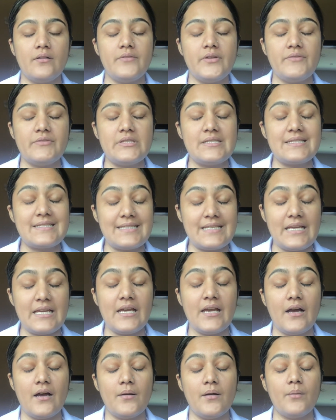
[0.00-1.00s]
will see
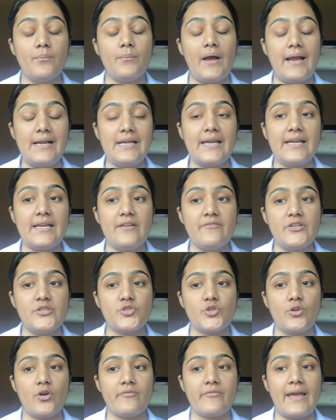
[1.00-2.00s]
mild
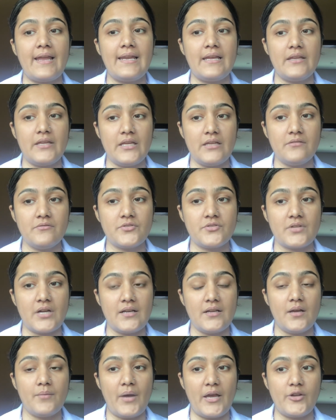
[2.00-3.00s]
elevation of alanine
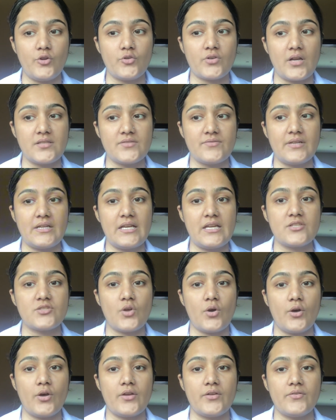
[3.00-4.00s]
aminotransferase
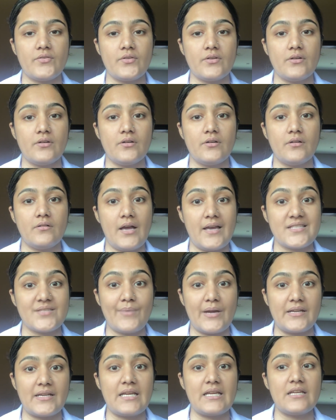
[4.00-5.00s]
or
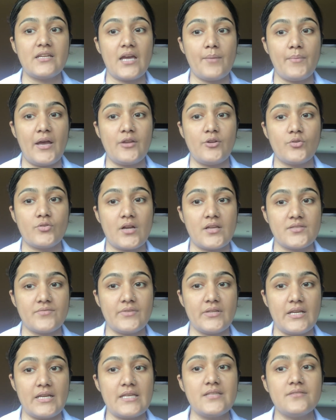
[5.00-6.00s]
aspartate
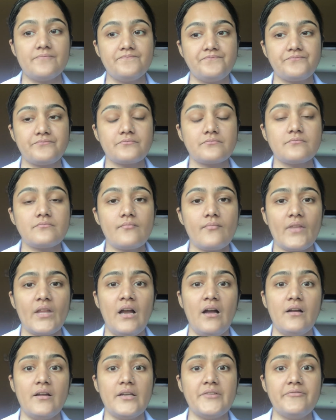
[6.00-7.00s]
aminotransferase.
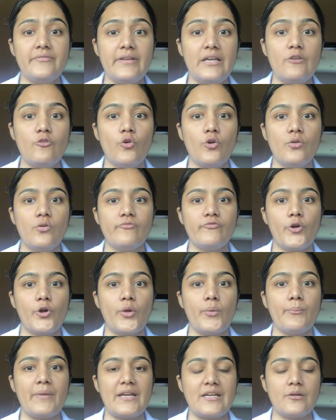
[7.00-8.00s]
If we go for
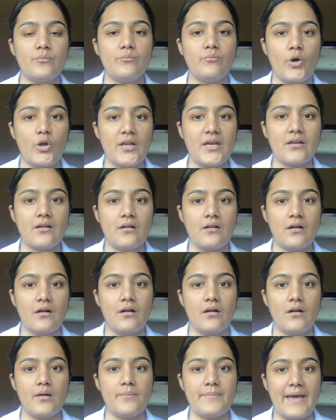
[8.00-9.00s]
metabolic
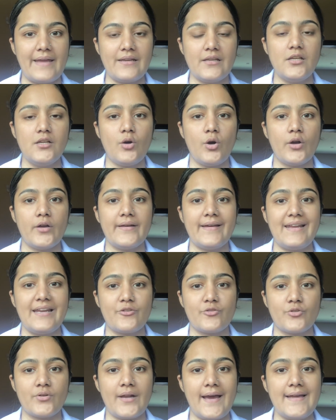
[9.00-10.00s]
panel or
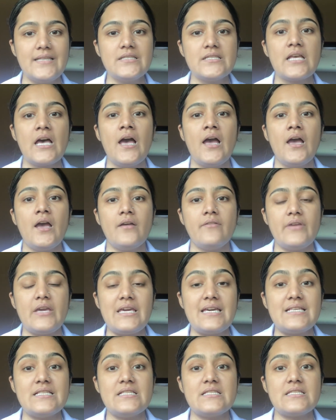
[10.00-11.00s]
electrolytes, we
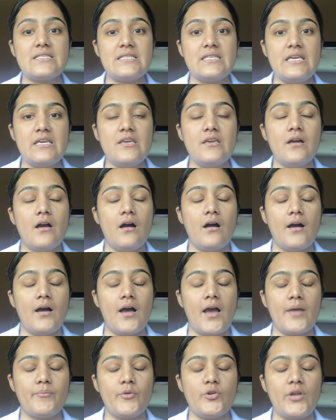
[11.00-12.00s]
can see
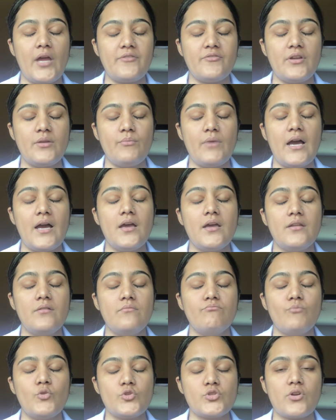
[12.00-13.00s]
hyponatremia
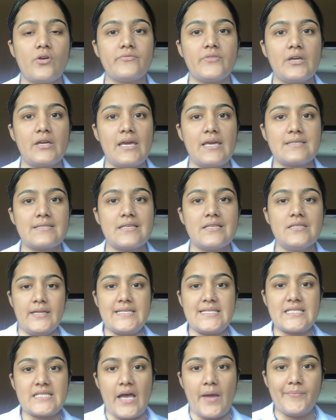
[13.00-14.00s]
in most of the cases.
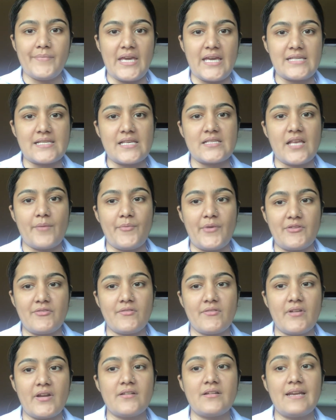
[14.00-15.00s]
In some cases,
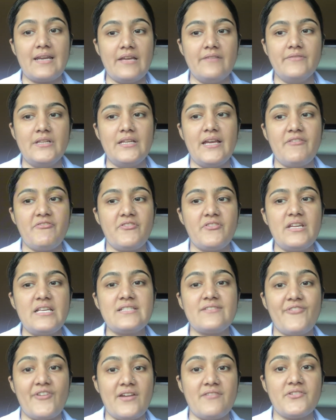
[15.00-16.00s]
hematocrit level increase
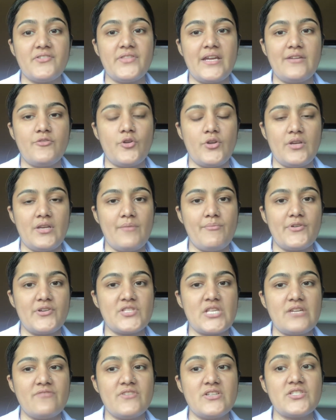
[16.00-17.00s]
greater than
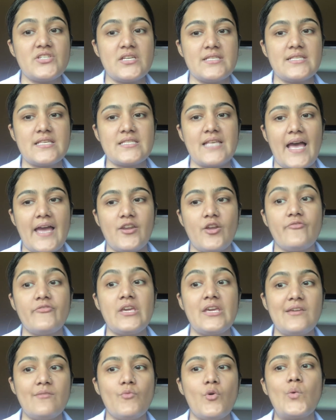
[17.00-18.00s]
20%, which is a sign of
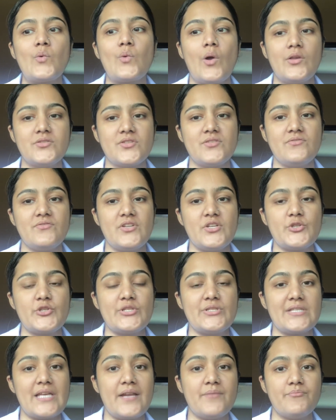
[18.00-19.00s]
hemo
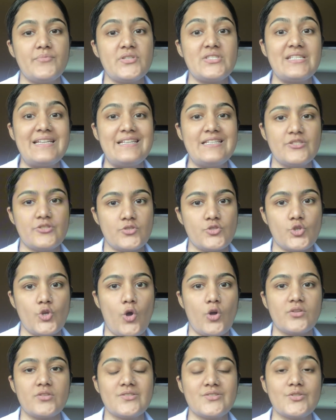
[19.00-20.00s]
concentrations and precedes
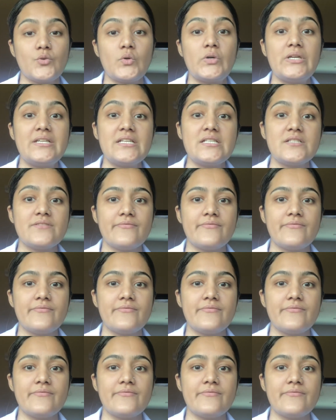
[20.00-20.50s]
shock. So it is